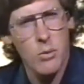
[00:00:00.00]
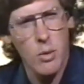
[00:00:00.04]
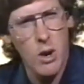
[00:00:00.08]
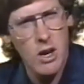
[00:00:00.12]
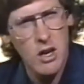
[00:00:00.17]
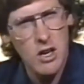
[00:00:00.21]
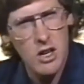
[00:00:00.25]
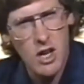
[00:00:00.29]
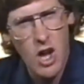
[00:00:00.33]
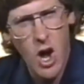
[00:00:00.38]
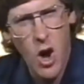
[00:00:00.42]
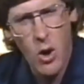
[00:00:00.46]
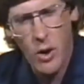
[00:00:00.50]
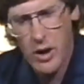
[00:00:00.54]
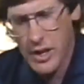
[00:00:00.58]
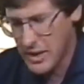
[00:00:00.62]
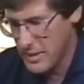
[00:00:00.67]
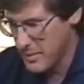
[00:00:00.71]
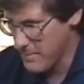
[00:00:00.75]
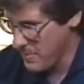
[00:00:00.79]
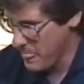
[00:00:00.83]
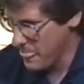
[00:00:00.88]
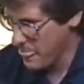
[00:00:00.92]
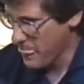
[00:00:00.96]
"Where are you going?"
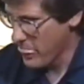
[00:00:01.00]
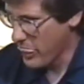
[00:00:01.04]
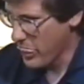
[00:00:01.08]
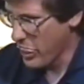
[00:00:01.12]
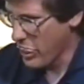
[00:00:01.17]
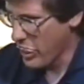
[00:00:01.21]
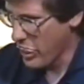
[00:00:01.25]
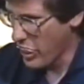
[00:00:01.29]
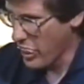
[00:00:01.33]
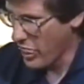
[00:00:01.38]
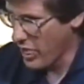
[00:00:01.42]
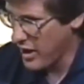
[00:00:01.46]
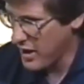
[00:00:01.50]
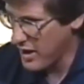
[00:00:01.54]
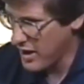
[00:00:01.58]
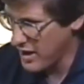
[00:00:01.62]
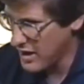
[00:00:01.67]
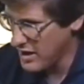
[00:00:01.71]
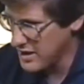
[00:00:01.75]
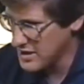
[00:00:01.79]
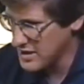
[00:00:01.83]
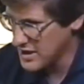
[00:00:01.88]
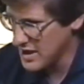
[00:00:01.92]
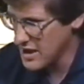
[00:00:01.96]

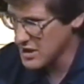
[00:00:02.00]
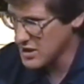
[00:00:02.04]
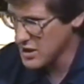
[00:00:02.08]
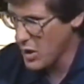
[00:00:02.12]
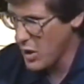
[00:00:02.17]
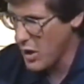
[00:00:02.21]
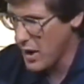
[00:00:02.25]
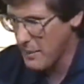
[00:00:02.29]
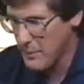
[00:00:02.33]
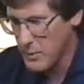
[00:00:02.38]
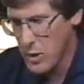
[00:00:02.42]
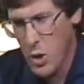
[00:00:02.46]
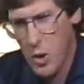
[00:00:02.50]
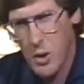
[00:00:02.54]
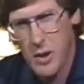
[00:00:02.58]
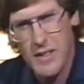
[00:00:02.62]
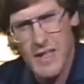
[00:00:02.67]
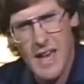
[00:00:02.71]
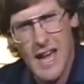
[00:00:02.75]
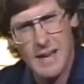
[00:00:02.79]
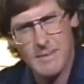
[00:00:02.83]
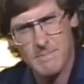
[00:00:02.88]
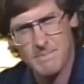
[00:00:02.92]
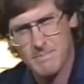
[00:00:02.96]
And he says, "Oh, I'm going to
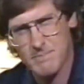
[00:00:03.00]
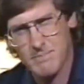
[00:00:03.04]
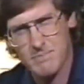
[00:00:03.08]
that